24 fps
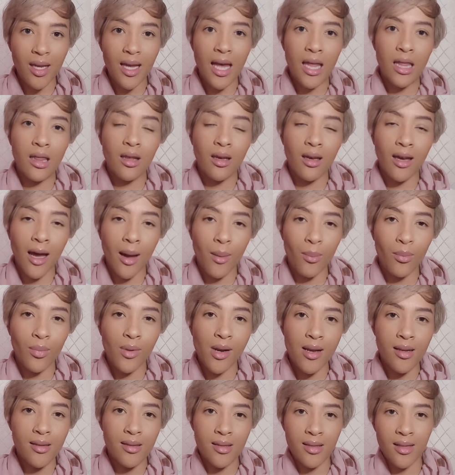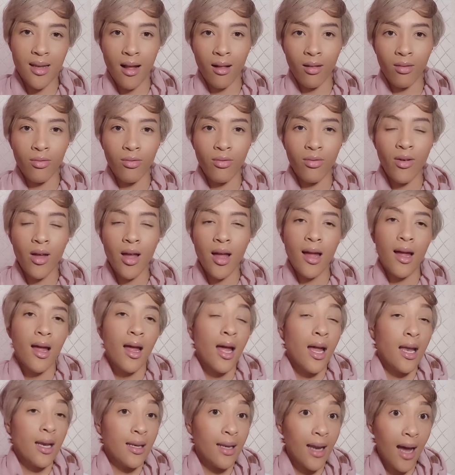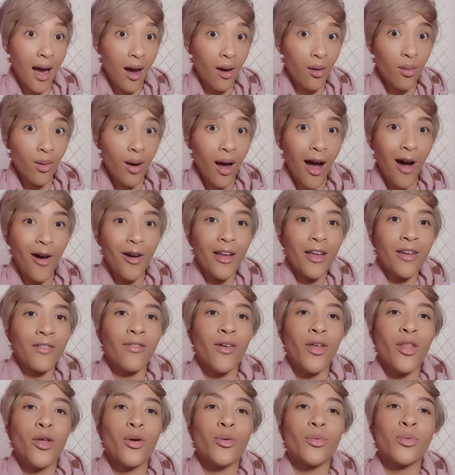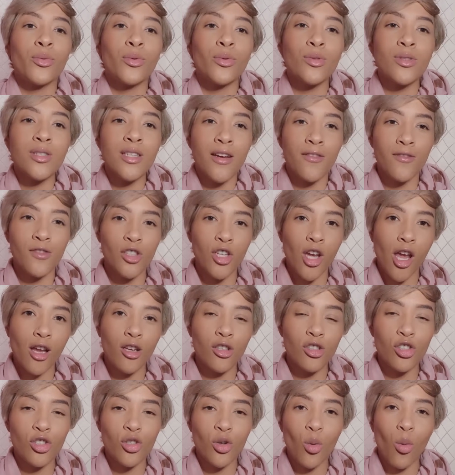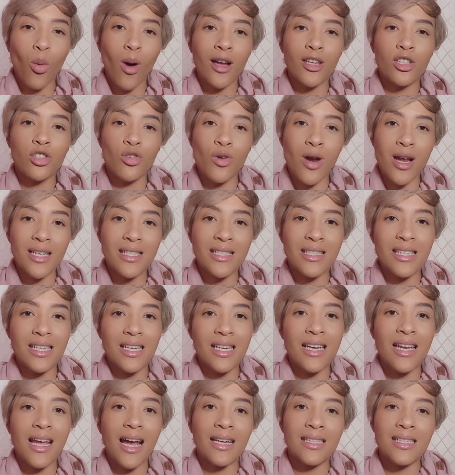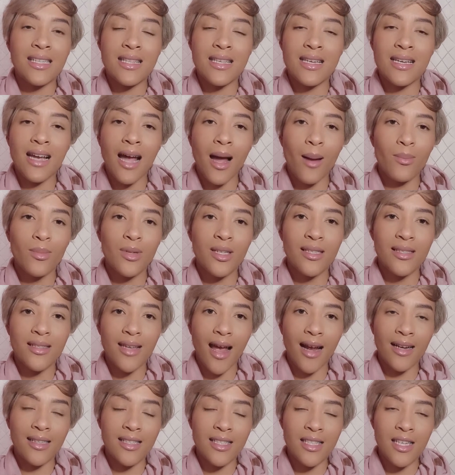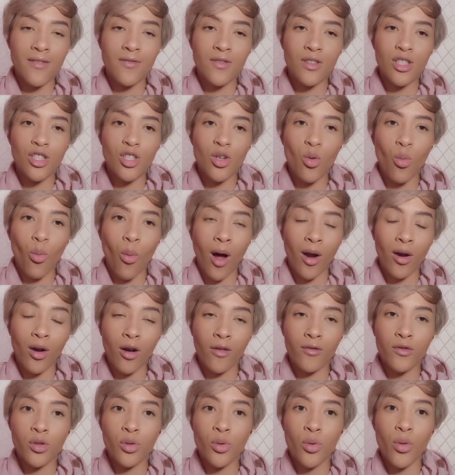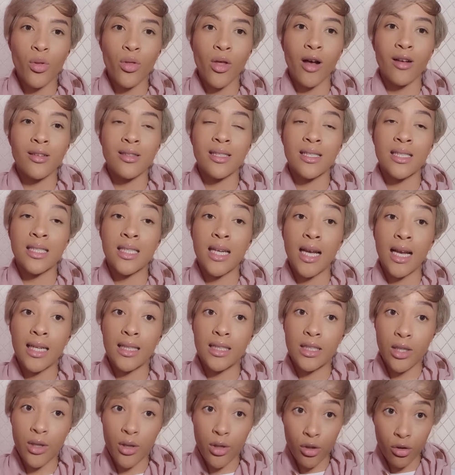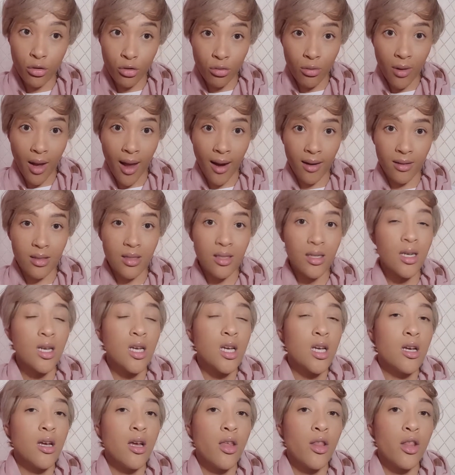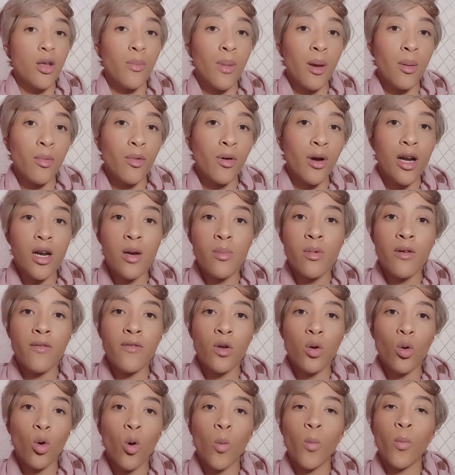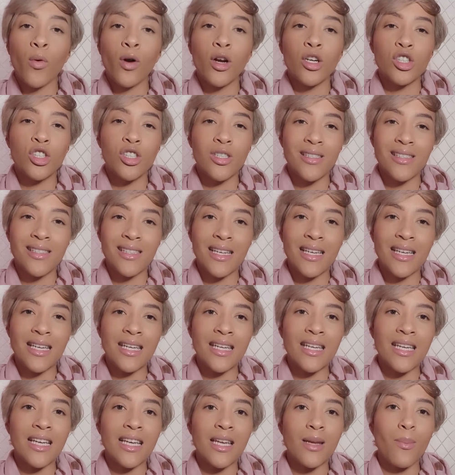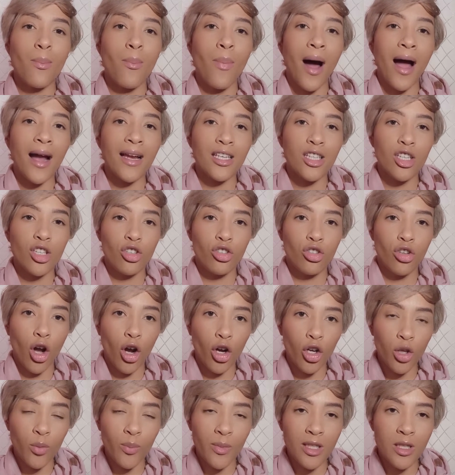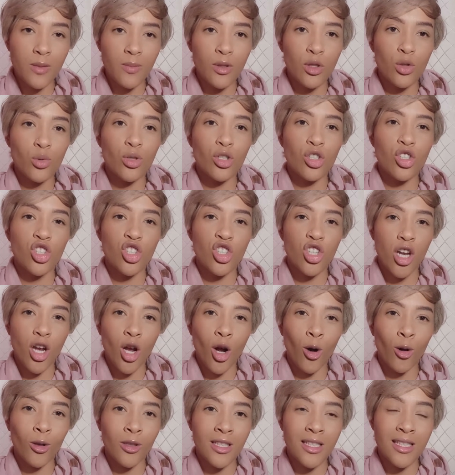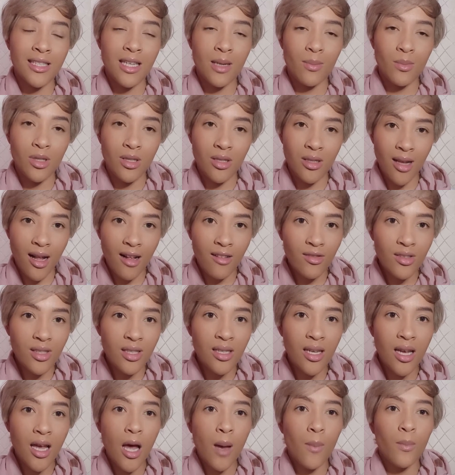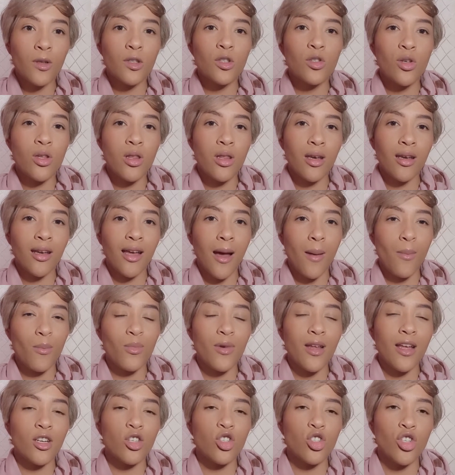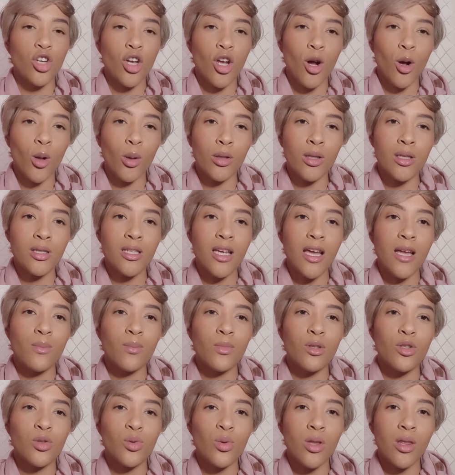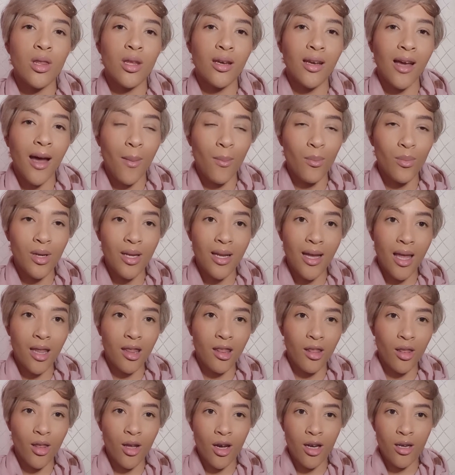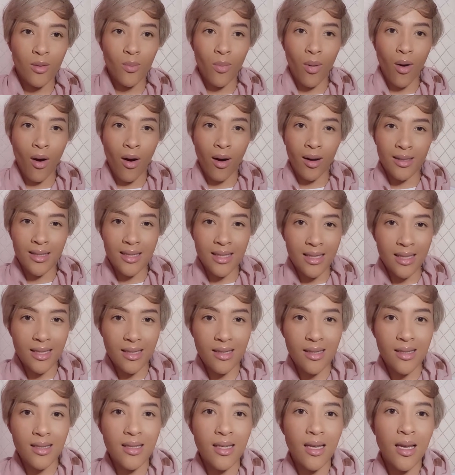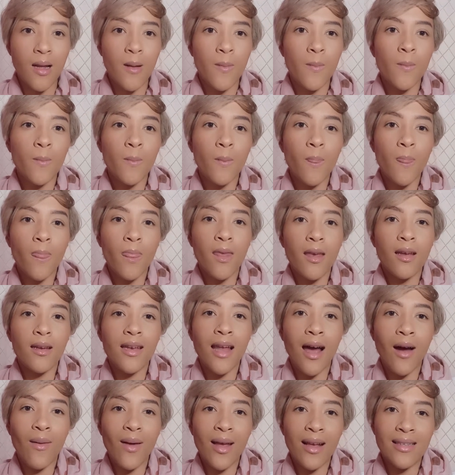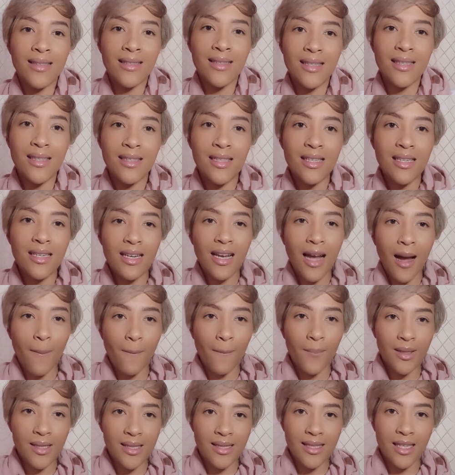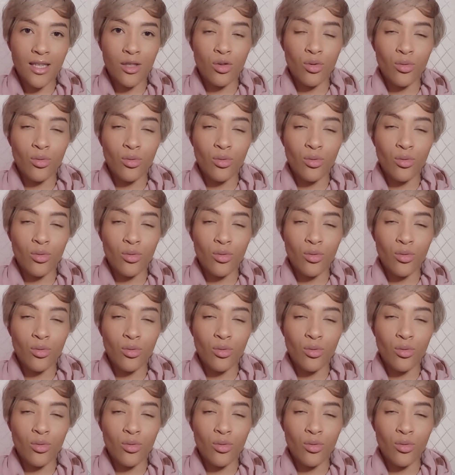and the company itself. Now, however, the rules have changed quite drastically under the Companies Act 71 of 2008, the new act. The Memorandum of Incorporation is a legally binding document between shareholders themselves, between the company and shareholders, and between the company and third parties. Now, existing companies that